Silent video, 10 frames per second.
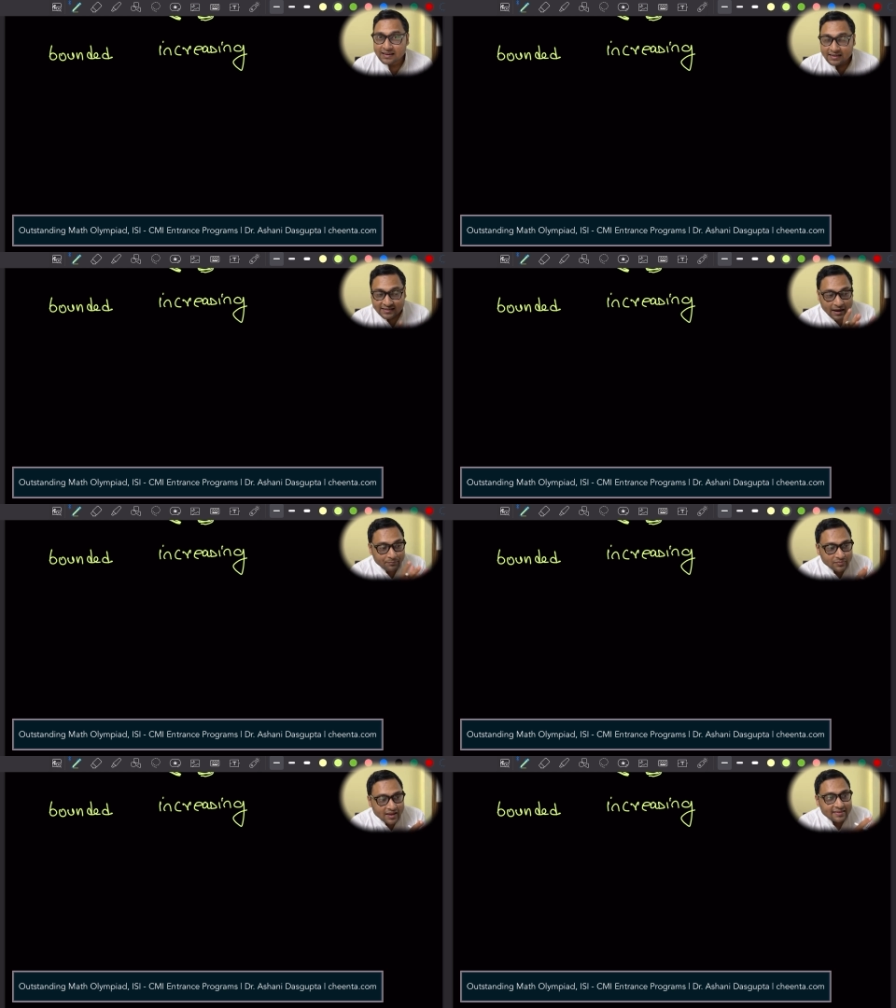
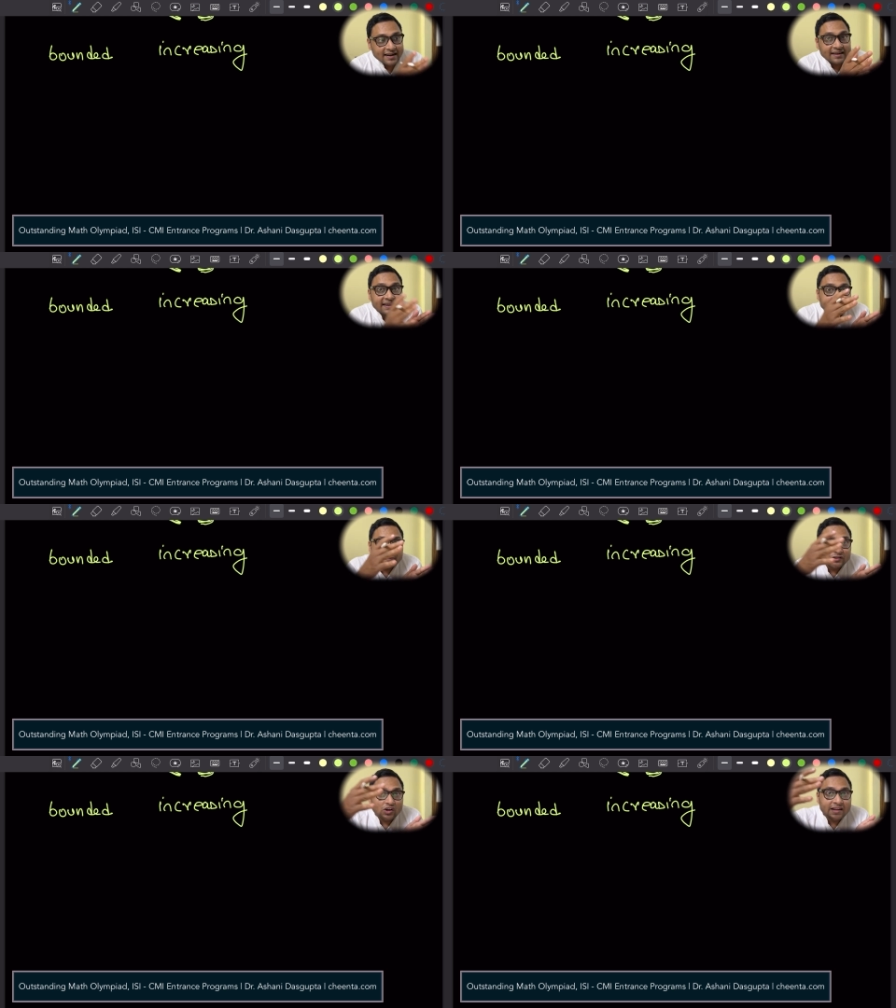Something that
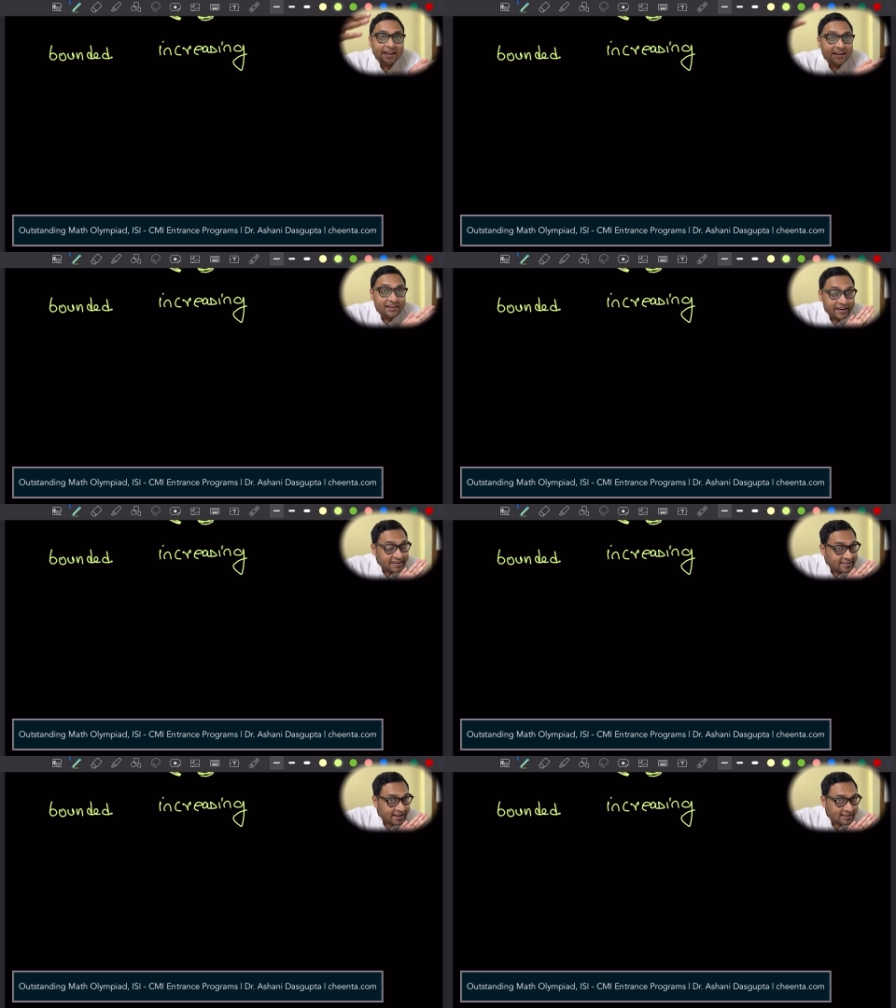keeps on
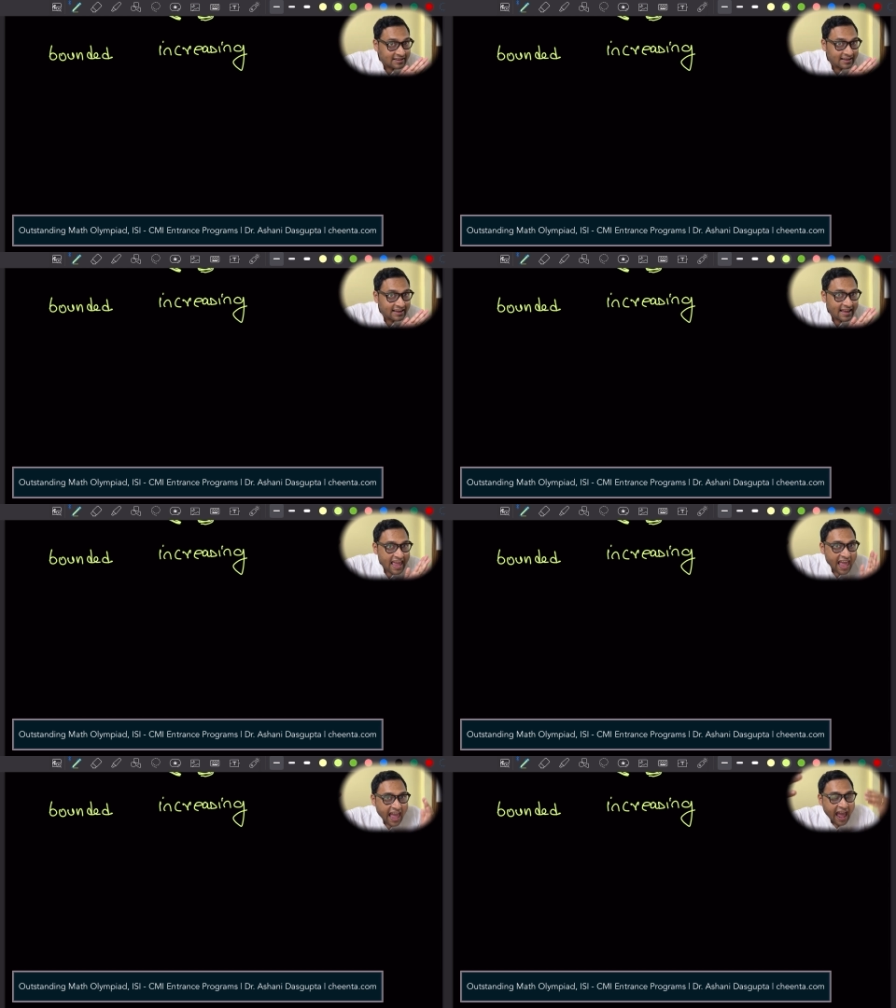increasing,
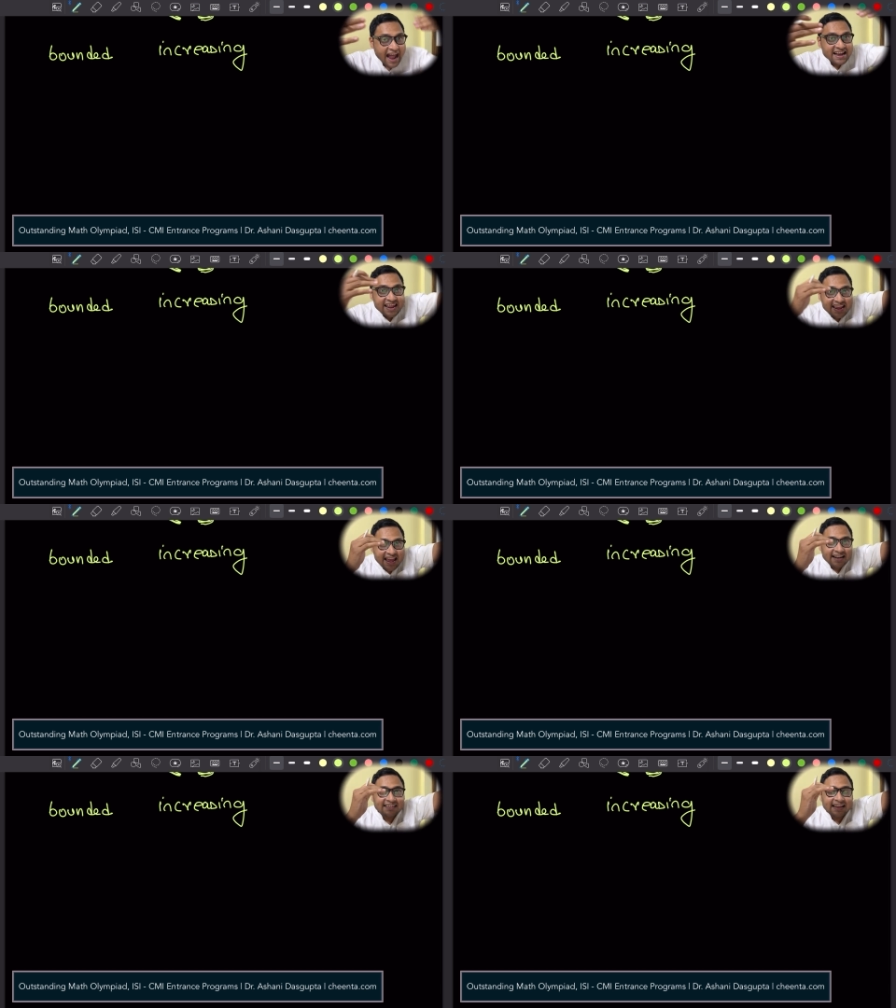and
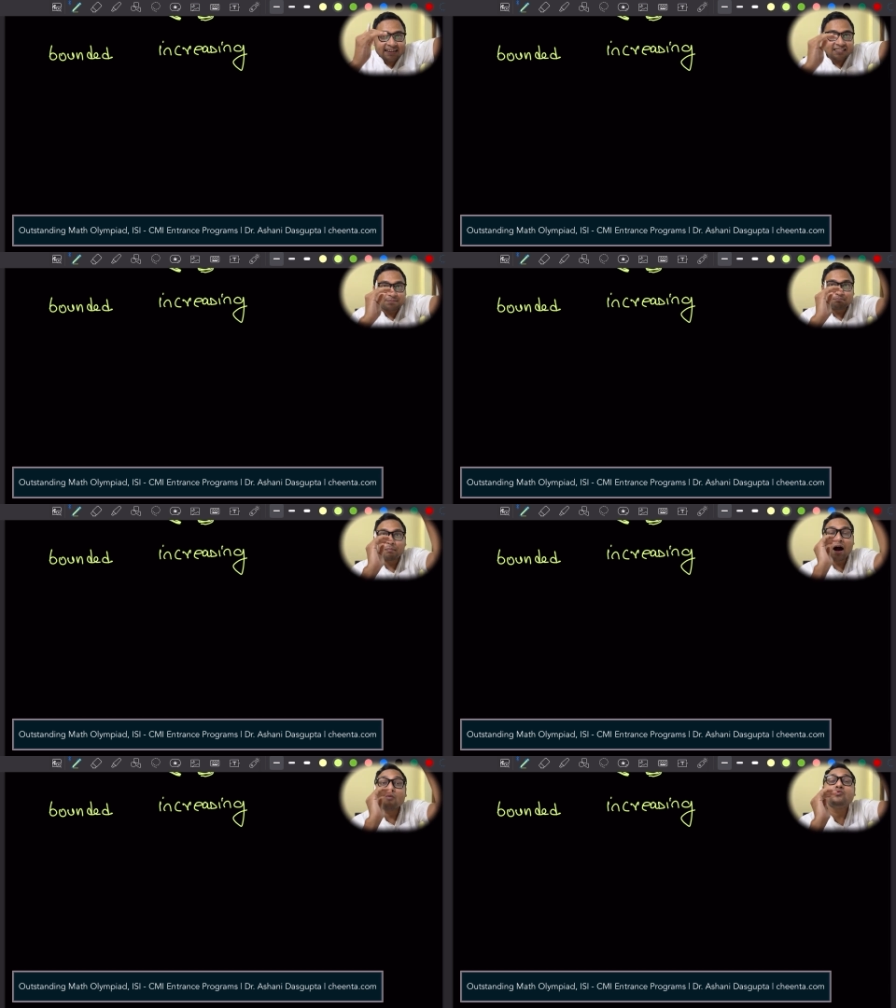yet that is
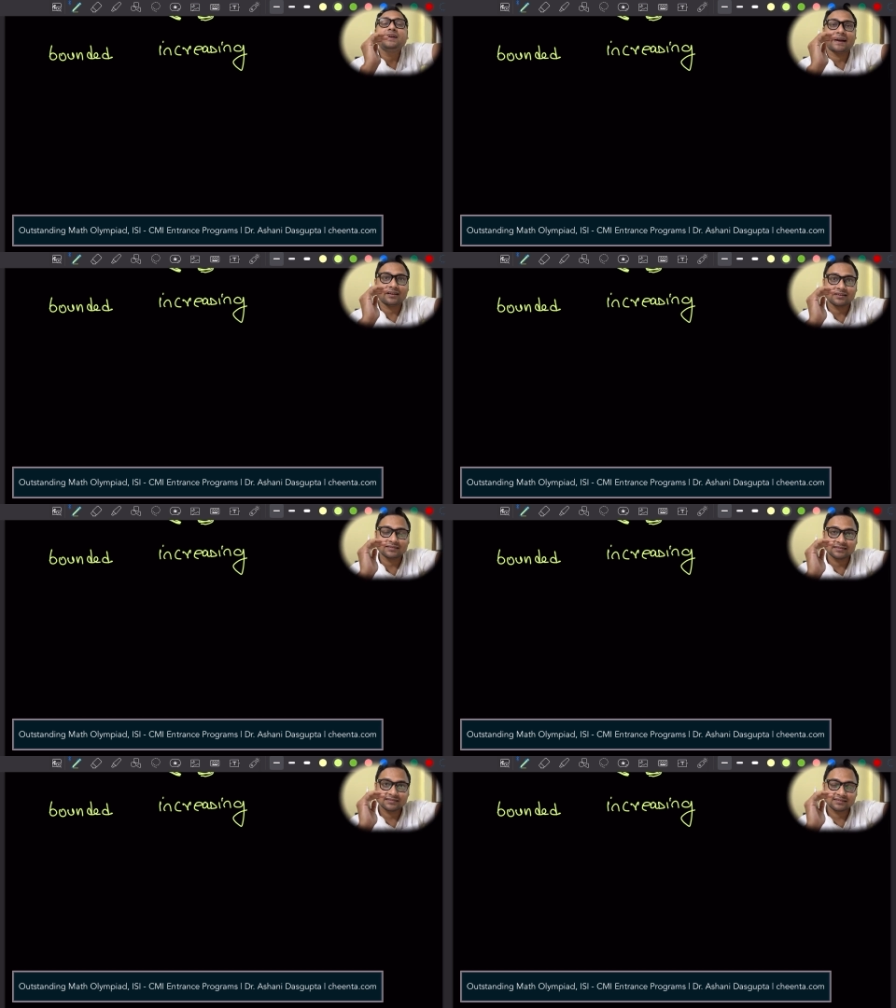bounded.
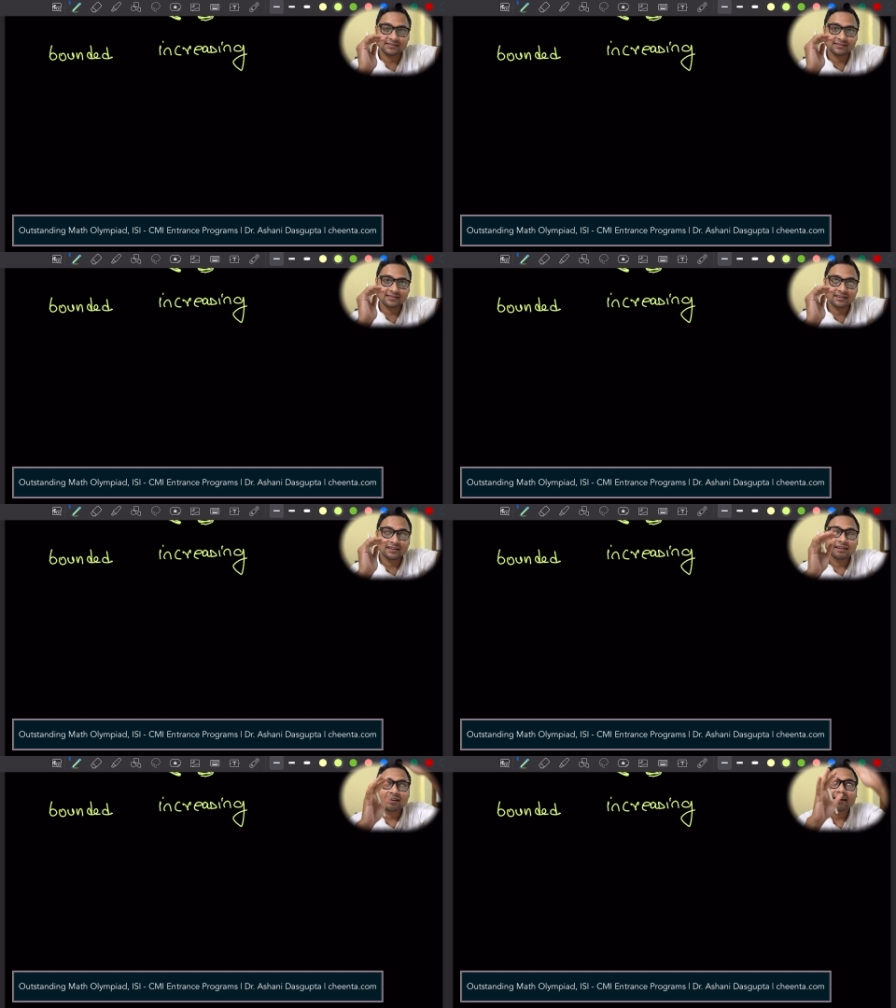
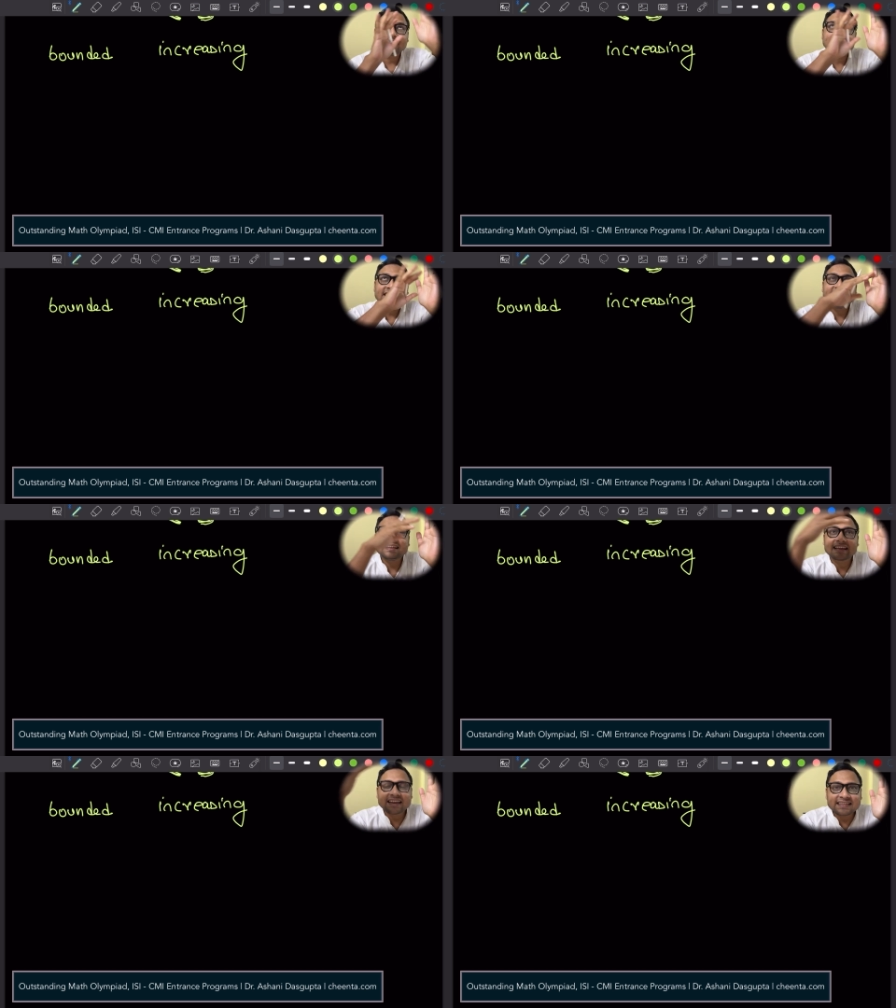It is
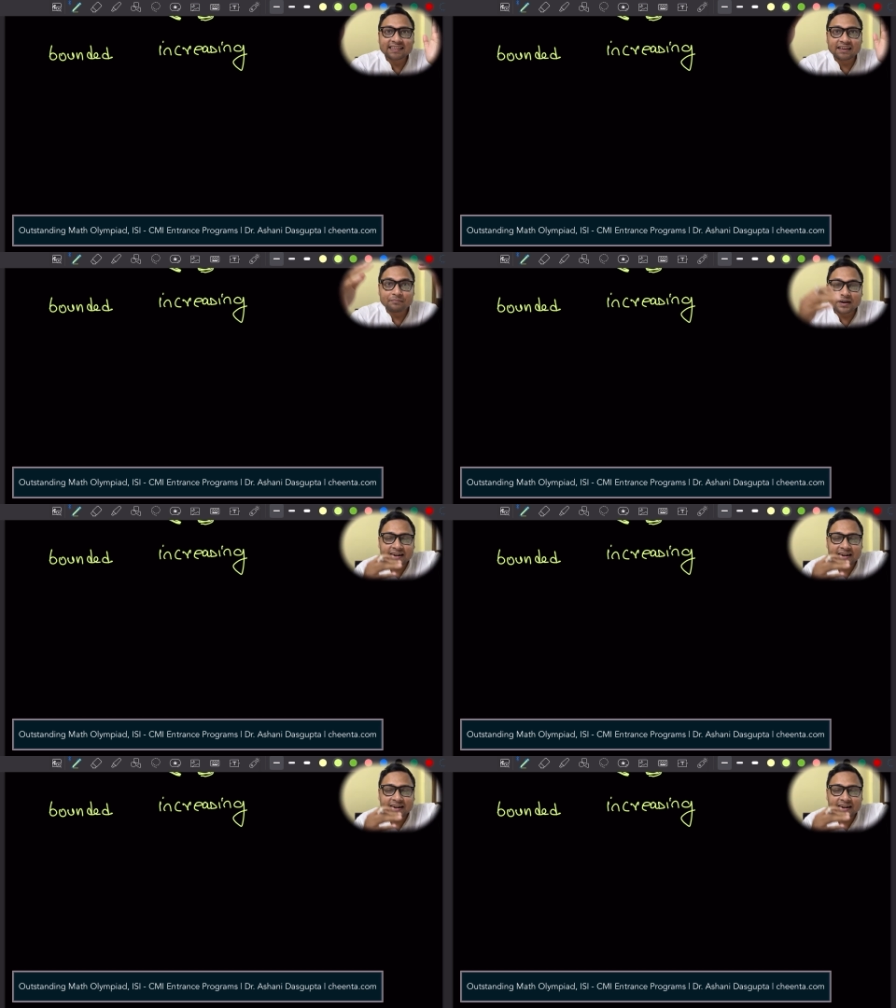increasing, but